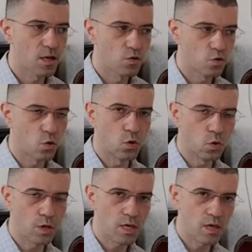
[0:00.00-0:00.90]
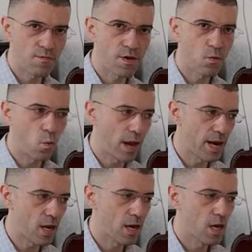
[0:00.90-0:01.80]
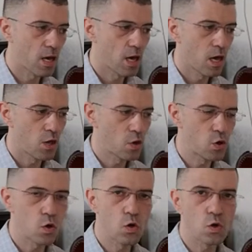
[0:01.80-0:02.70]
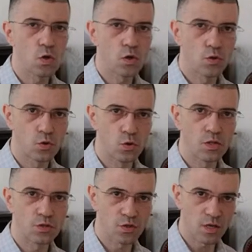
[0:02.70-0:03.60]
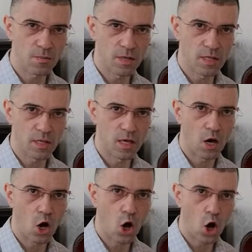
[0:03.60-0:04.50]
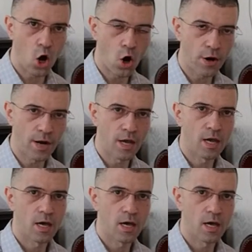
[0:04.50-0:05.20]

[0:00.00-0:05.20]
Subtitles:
So even when you do the treatment on